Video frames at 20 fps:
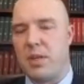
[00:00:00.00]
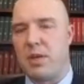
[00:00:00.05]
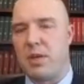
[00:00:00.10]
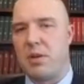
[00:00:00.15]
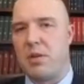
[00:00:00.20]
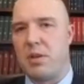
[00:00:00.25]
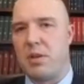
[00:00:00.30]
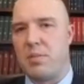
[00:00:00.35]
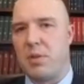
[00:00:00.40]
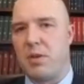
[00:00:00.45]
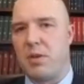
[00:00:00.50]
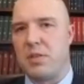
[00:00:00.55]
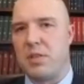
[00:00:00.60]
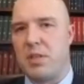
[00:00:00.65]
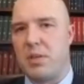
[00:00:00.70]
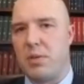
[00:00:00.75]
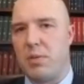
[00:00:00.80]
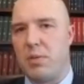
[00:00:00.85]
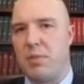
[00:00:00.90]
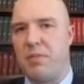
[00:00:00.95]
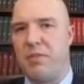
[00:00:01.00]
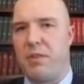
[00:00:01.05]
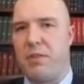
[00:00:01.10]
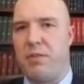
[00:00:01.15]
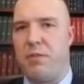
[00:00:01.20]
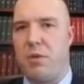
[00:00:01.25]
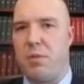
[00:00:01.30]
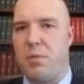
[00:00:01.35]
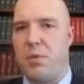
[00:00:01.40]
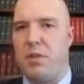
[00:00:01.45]
go to the emergency room for
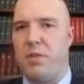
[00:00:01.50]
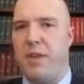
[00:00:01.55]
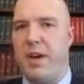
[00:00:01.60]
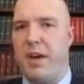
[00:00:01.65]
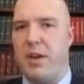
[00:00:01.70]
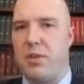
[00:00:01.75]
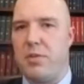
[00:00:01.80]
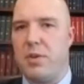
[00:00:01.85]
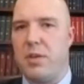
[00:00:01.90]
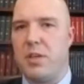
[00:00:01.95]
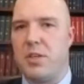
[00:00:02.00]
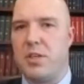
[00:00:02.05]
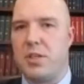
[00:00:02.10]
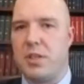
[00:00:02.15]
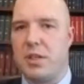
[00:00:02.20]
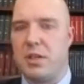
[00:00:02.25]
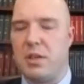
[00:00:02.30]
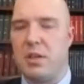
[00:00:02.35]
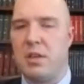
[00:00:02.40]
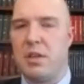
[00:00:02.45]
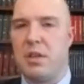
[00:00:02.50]
formal evaluation.